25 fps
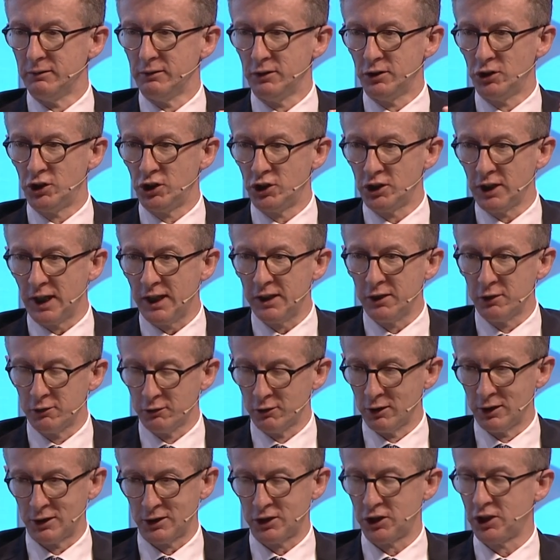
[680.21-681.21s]

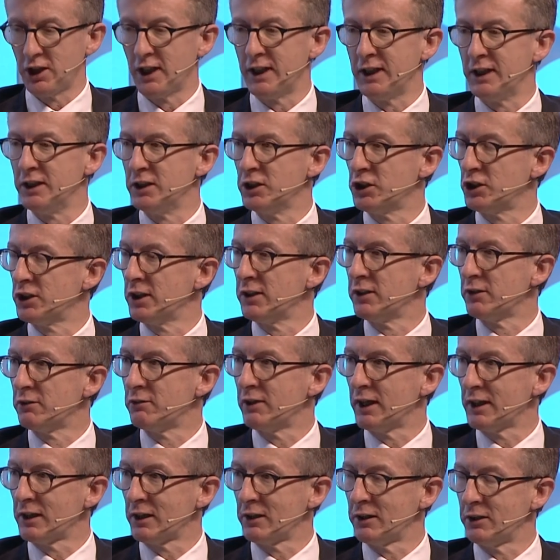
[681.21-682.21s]
general change in the
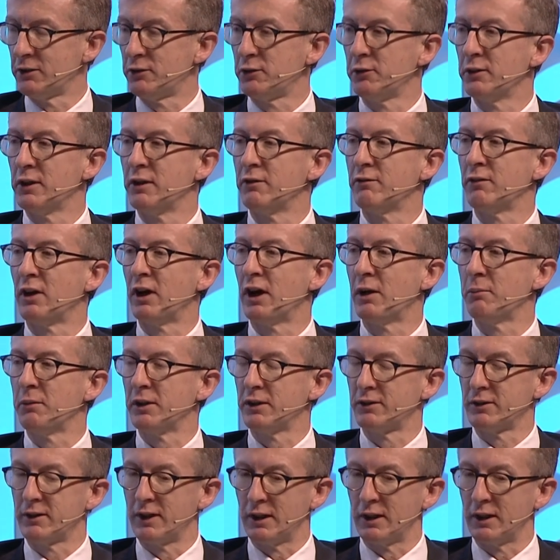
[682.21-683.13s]
regulatory environment